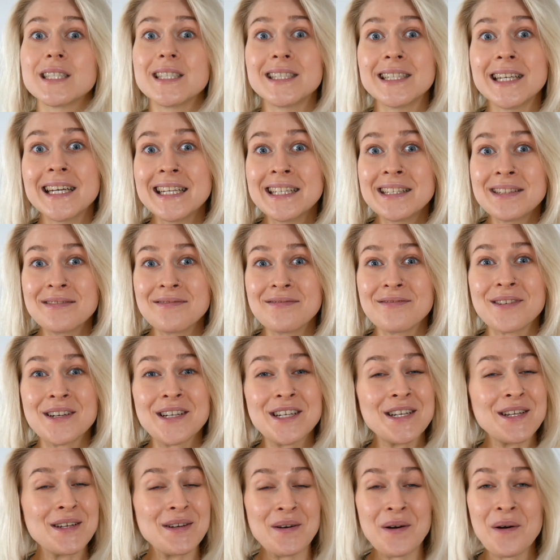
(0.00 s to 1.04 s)
is it.
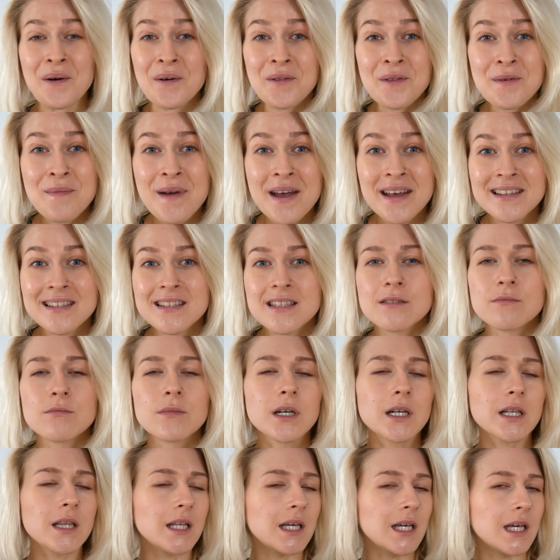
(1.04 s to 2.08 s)
Wishing you all the best.
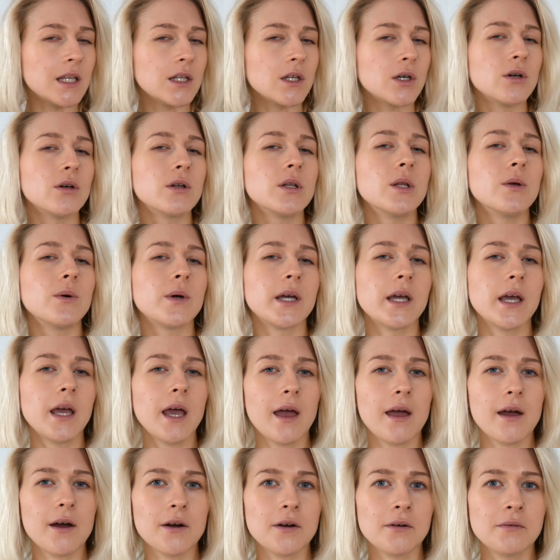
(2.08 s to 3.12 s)
Clean, good-looking
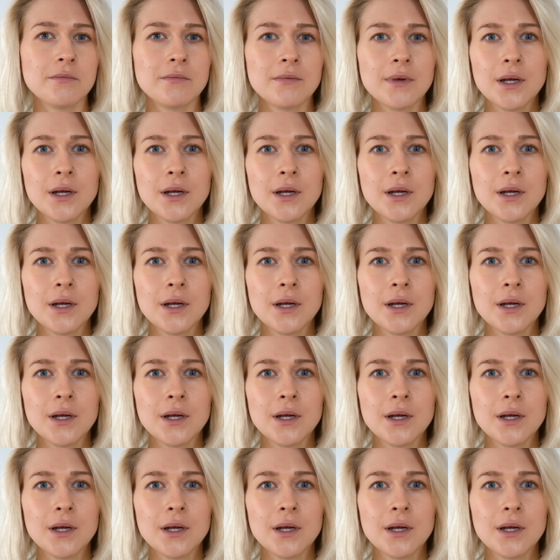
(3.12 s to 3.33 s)
hair.